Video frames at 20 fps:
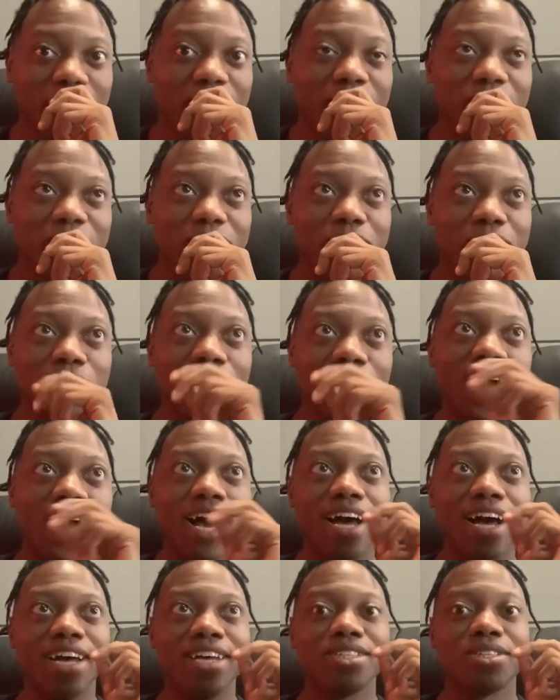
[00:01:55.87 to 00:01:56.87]
You
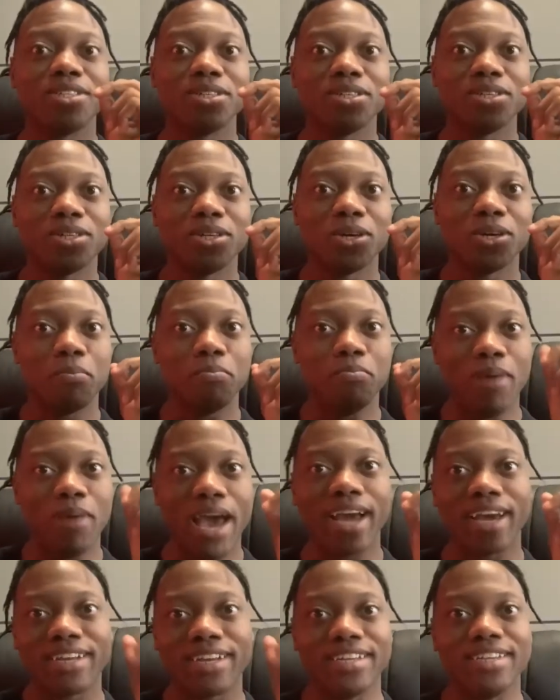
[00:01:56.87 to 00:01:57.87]
guys
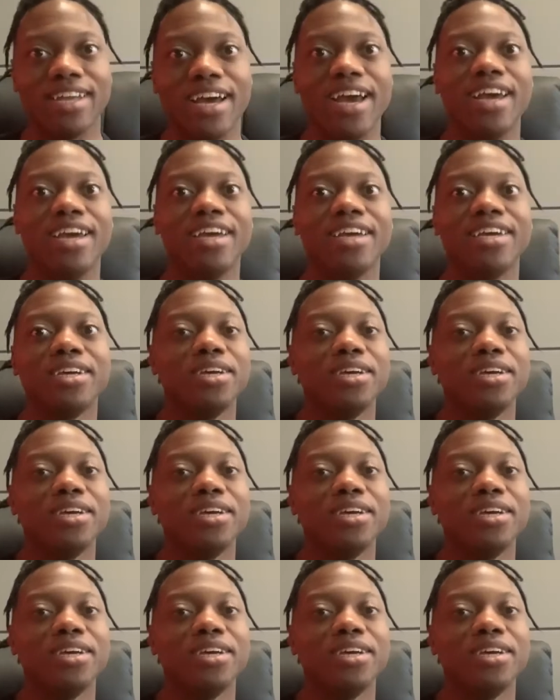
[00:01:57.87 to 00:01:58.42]
back in the day,